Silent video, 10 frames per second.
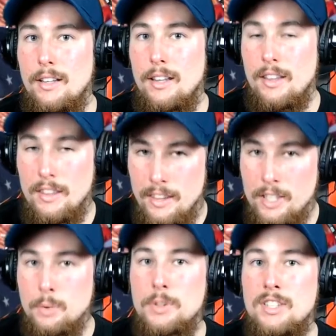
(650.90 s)

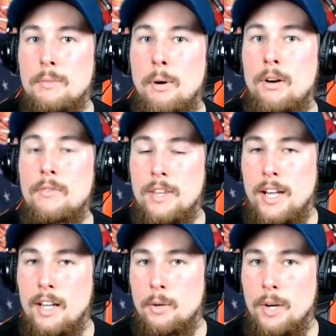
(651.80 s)
This was the part of the
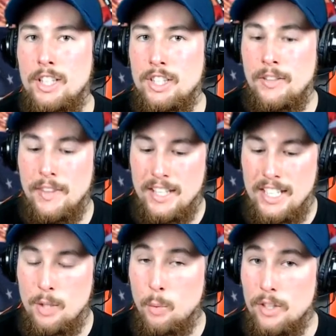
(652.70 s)
declaration that
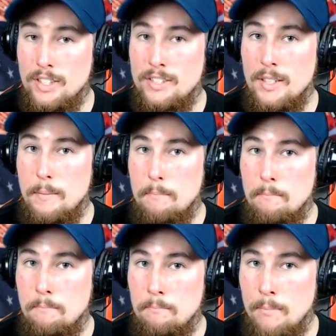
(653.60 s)
he was
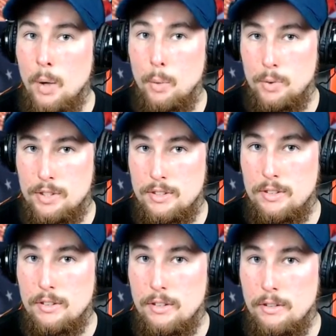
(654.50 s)
most
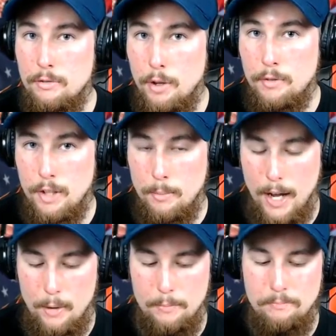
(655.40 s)
fervent
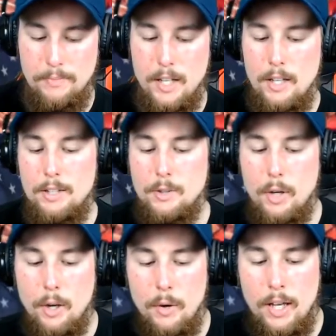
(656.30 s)
about. So
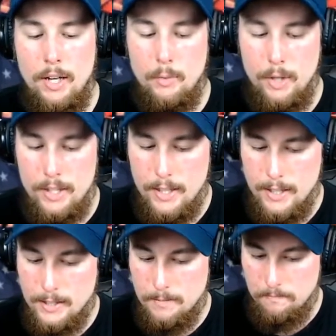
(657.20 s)
I'll go ahead and read
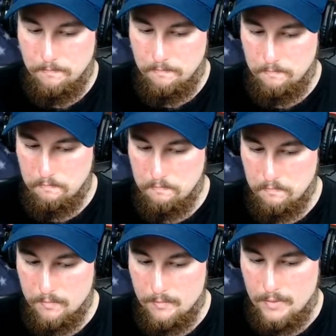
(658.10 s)
this.
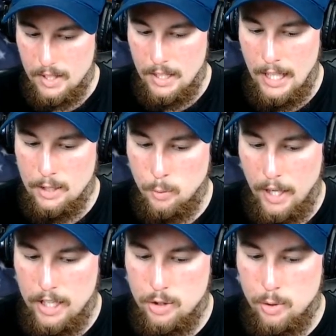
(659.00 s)
He has
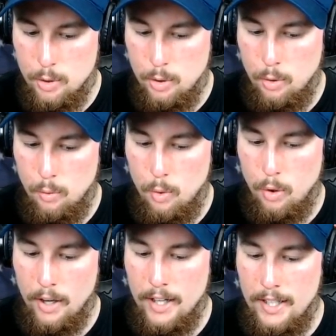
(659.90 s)
waged cruel
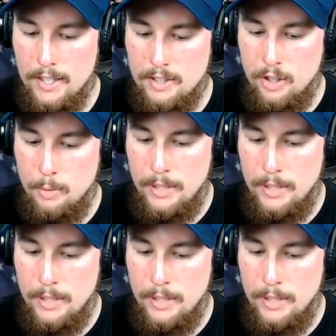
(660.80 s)
war against human